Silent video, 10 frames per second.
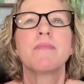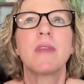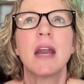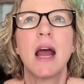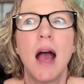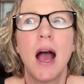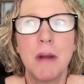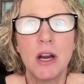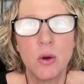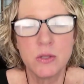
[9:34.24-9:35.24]
and I'm going
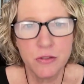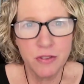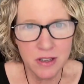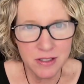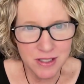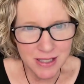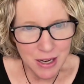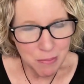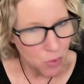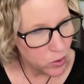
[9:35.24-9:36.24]
to go so far as to
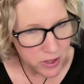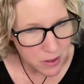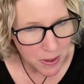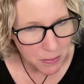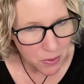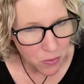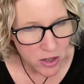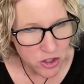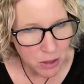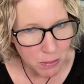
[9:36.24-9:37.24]
say most of the people
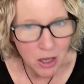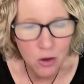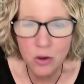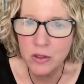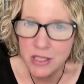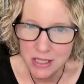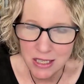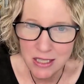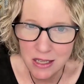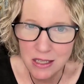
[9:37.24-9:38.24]
watching me or
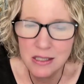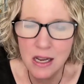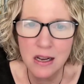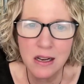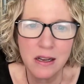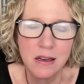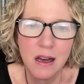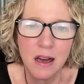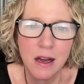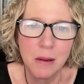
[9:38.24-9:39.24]
listening to this on
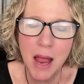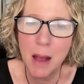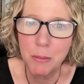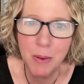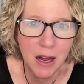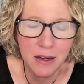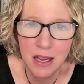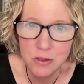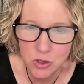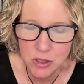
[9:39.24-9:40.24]
Apple
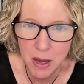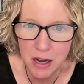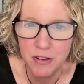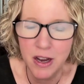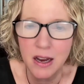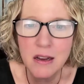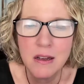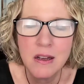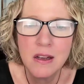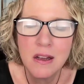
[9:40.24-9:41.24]
Podcast or Spotify
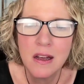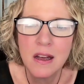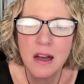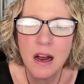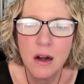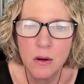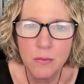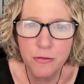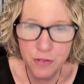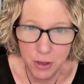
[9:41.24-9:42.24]
are
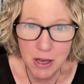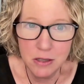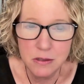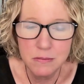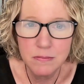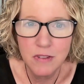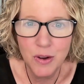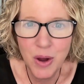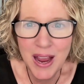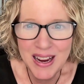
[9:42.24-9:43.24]
females,
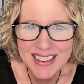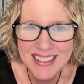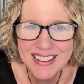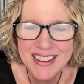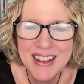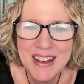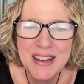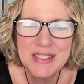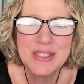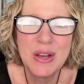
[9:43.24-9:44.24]
okay?
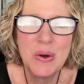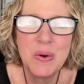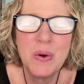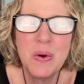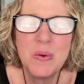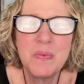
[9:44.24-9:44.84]
So